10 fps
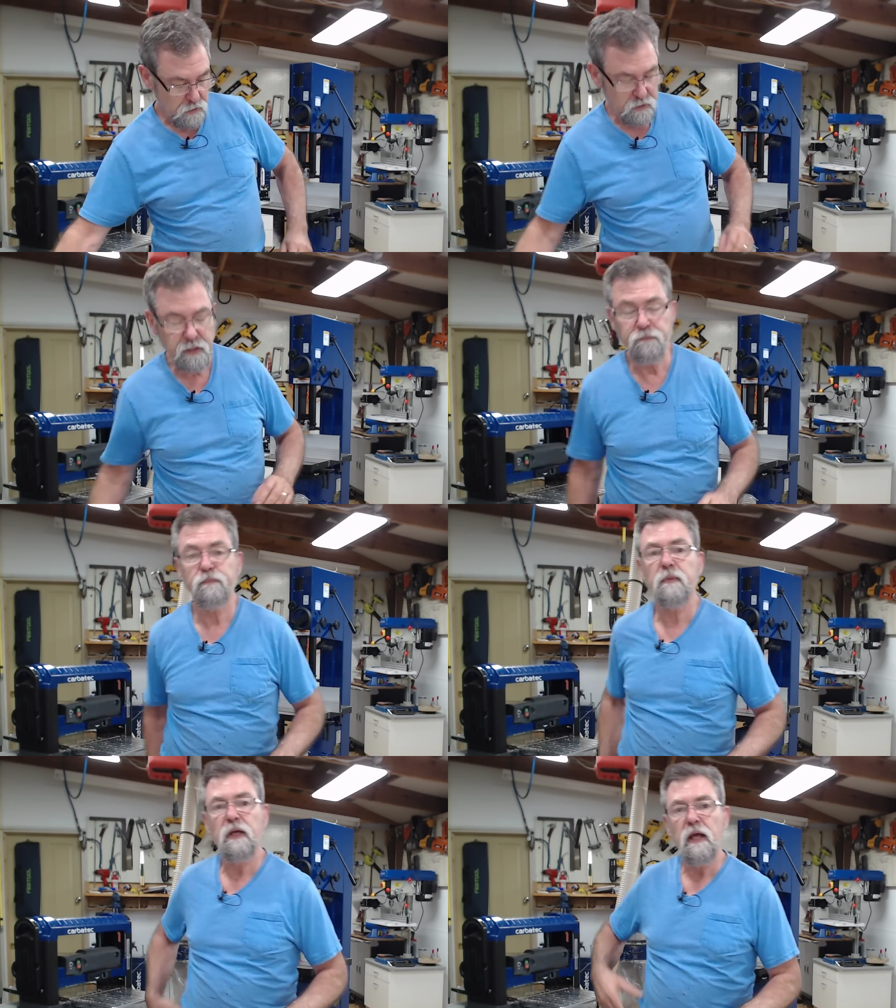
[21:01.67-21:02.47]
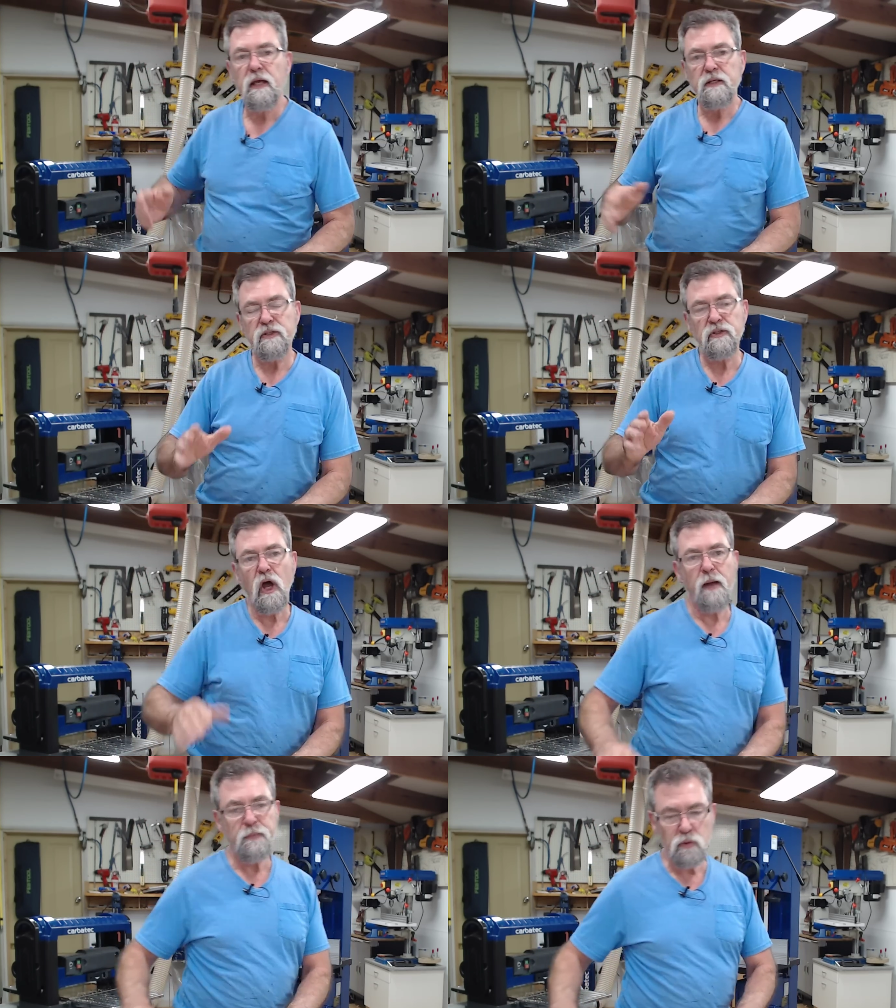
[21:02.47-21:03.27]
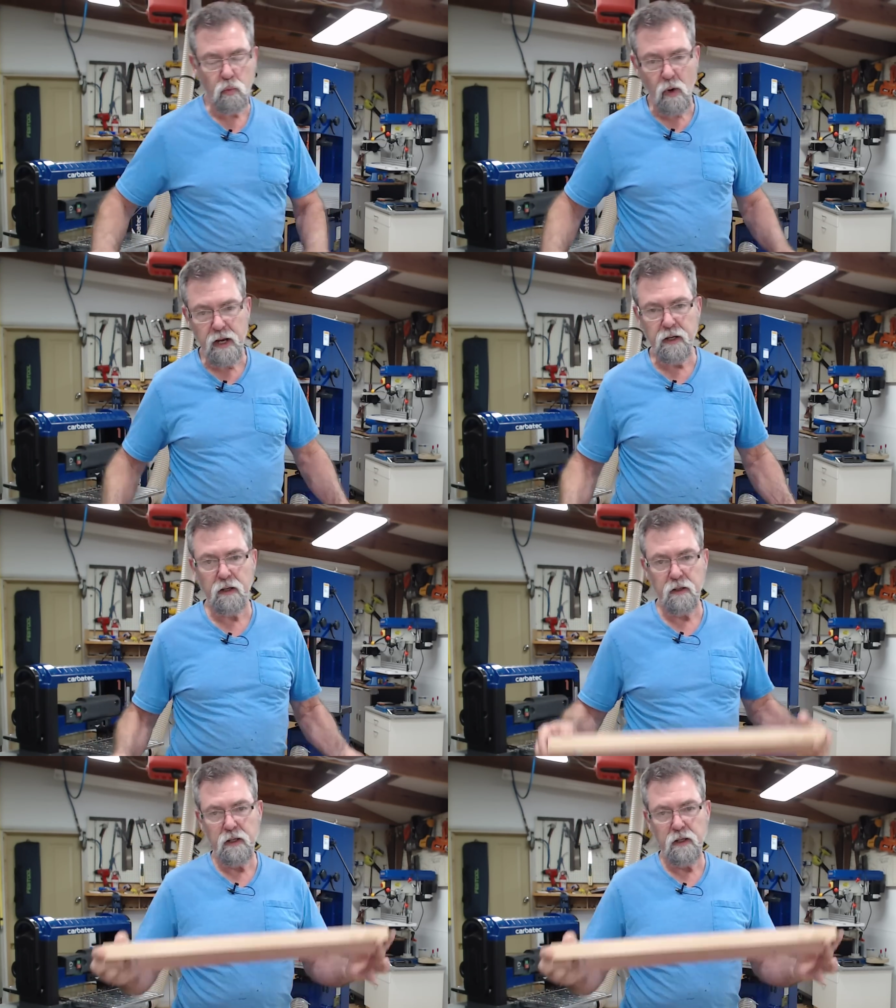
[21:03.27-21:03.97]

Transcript: Okay. Snipe is when